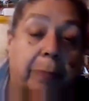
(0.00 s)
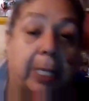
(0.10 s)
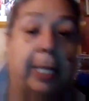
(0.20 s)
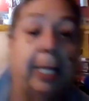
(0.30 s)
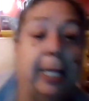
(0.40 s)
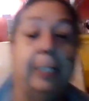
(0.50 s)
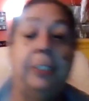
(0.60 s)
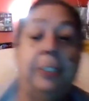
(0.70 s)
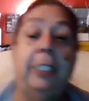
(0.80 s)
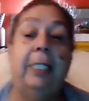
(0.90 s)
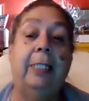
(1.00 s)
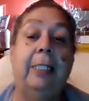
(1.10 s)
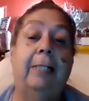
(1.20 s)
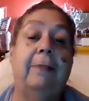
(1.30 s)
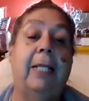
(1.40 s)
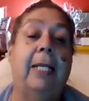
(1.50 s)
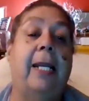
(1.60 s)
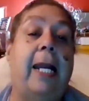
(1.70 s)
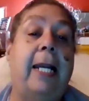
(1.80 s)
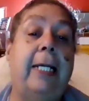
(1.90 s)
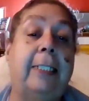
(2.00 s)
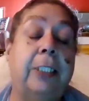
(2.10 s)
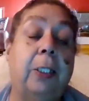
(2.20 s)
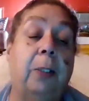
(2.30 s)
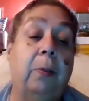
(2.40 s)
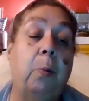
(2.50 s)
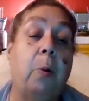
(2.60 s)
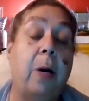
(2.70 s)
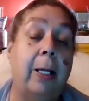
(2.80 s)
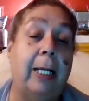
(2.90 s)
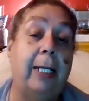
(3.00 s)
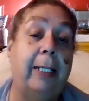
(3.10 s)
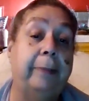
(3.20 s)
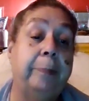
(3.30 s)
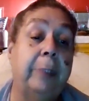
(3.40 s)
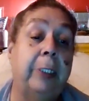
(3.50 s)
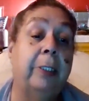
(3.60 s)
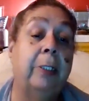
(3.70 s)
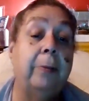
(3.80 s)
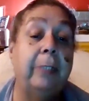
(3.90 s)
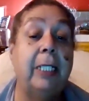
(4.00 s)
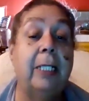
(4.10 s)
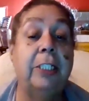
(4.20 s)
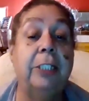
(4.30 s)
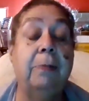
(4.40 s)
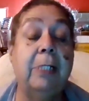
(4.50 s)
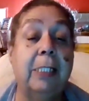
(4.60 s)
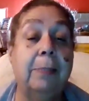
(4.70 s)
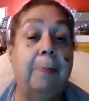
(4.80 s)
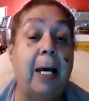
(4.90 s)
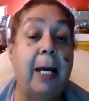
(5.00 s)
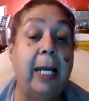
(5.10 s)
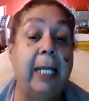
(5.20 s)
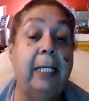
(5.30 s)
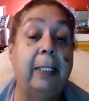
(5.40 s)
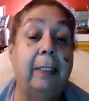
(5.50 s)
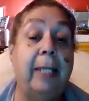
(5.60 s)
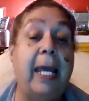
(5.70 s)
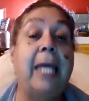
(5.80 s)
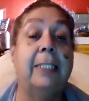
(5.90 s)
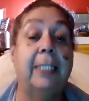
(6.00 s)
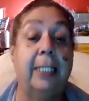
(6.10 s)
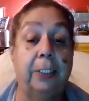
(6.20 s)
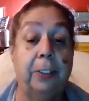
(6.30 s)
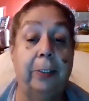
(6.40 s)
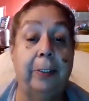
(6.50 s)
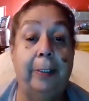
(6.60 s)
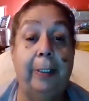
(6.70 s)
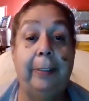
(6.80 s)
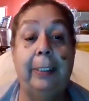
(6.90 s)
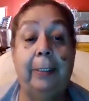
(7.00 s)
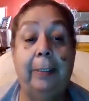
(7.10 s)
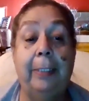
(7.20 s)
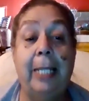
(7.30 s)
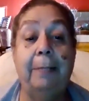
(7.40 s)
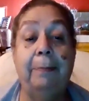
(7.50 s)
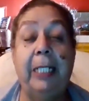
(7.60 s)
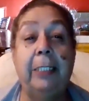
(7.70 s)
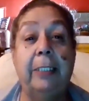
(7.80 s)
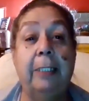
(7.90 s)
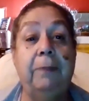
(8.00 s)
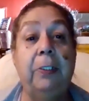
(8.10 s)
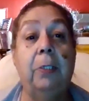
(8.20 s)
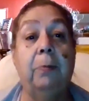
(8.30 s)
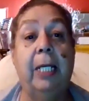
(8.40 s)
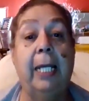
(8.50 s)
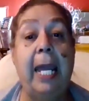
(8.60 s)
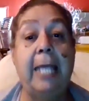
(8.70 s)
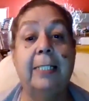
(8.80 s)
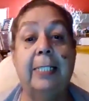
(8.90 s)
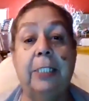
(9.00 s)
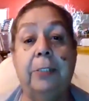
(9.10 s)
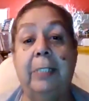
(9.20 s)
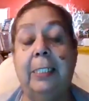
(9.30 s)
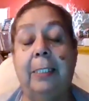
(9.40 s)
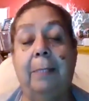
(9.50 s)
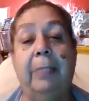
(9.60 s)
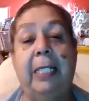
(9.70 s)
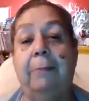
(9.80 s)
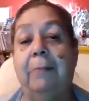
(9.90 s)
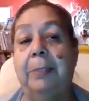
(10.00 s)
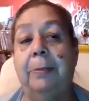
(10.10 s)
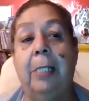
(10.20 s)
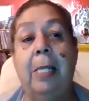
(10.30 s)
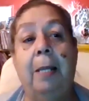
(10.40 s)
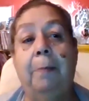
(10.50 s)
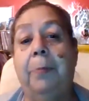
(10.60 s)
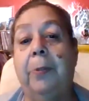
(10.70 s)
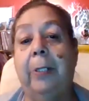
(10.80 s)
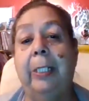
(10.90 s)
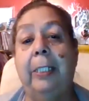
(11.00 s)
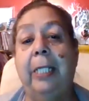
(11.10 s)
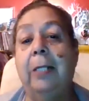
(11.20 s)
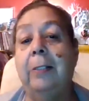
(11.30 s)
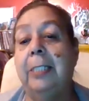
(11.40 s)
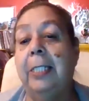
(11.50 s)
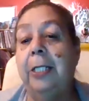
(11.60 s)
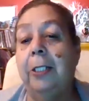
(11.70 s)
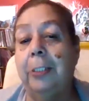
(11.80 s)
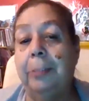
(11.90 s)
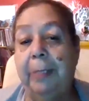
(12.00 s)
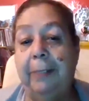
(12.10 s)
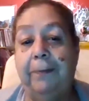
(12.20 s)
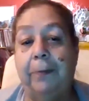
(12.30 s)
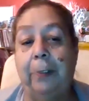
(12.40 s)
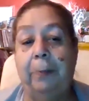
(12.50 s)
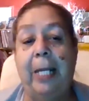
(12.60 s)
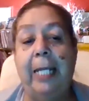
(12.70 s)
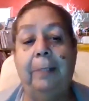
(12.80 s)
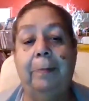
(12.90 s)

And she lived on that island. So Corina, she was my ancestor. That means, if you know what an ancestor is, somebody who was born years and years before, right?